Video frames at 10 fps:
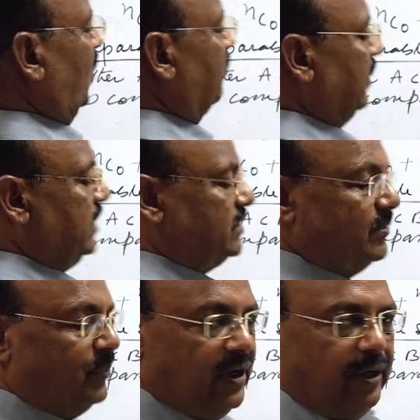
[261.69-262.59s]
Very
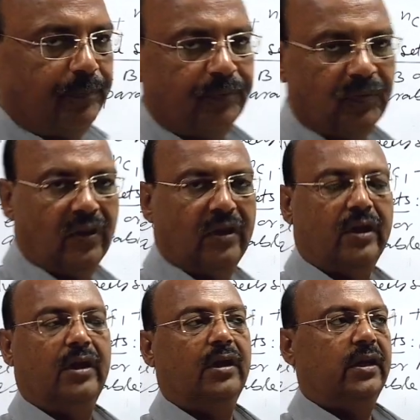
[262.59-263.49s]
simple.
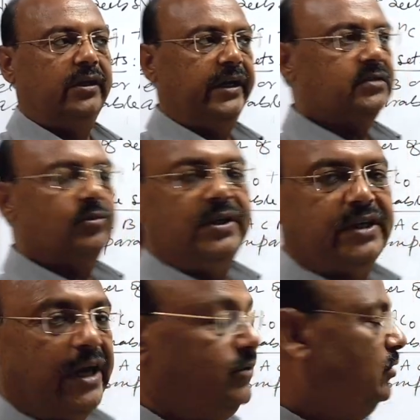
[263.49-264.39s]
Next, we'll try to